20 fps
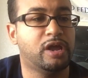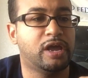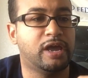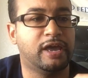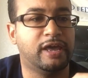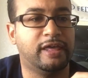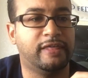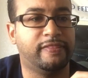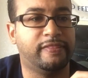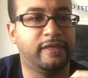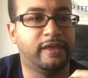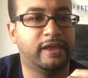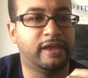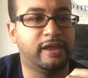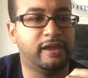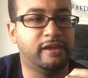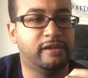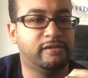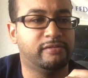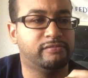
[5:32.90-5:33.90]
And
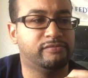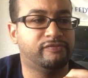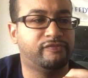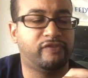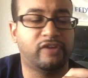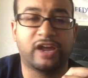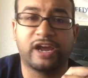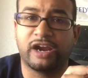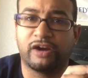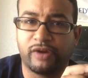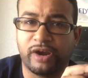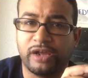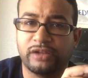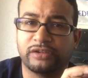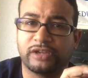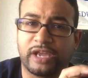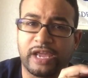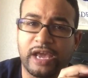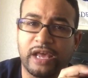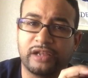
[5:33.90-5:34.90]
they fly
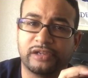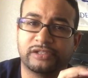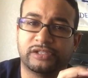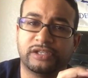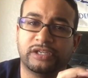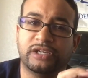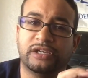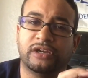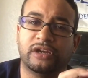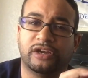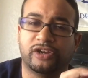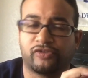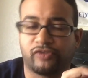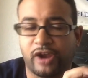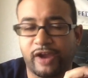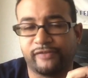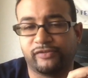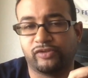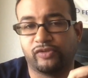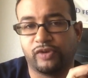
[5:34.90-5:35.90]
around the galaxy and
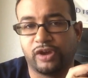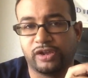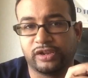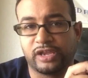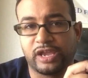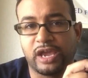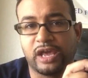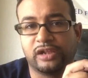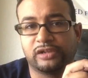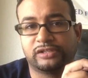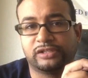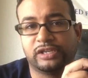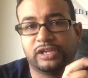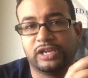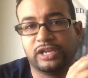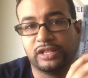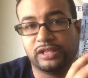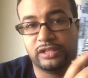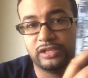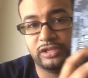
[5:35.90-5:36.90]
travel around the
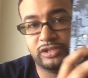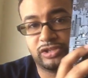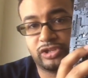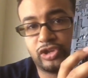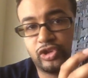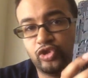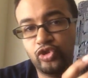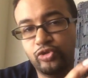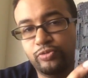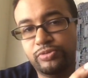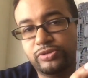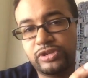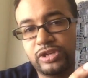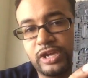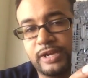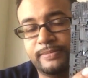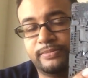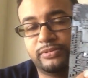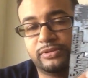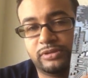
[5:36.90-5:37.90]
galaxy in these
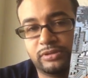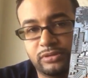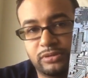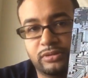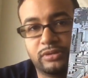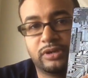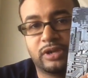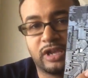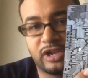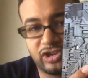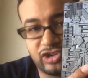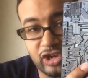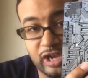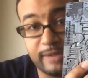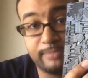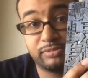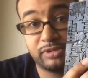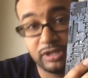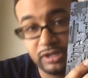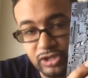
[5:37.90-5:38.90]
cube-shaped
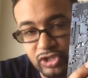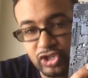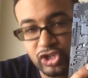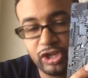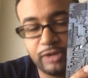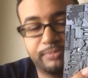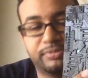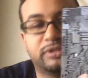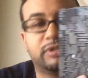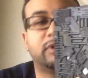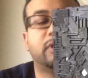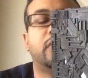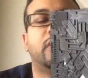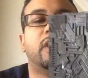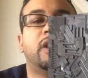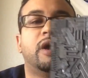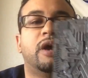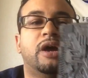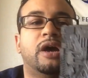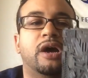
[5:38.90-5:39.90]
ships.
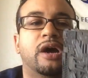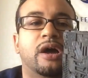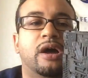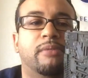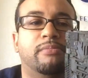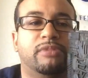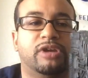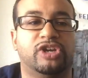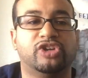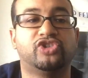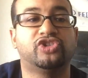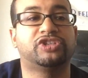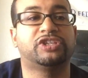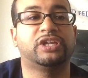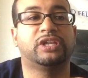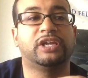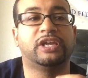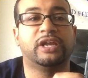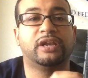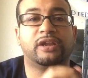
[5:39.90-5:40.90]

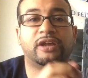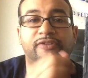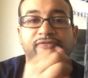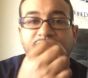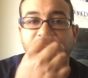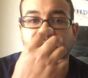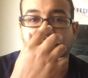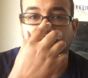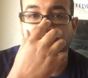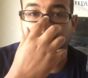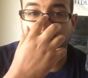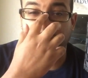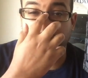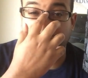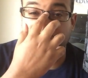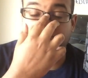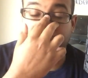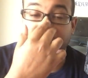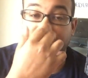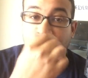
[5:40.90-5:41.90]
Interestingly enough, they don't
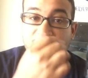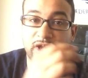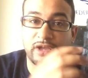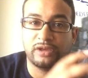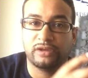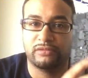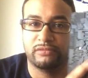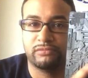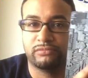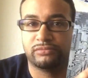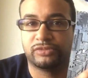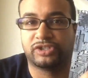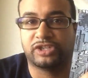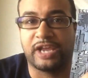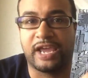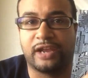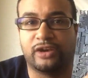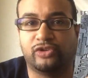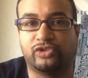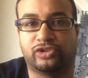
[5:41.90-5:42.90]
have
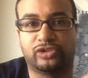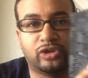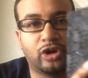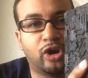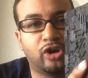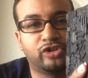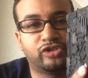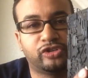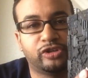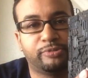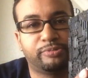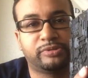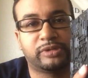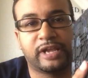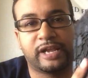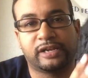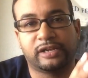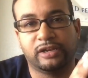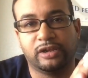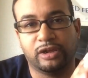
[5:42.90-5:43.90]
standard starships
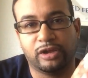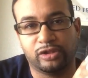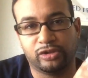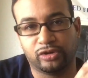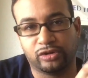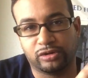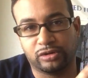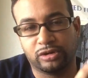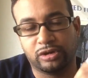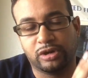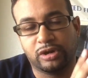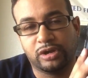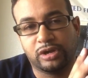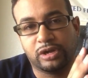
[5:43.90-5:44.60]
like the other,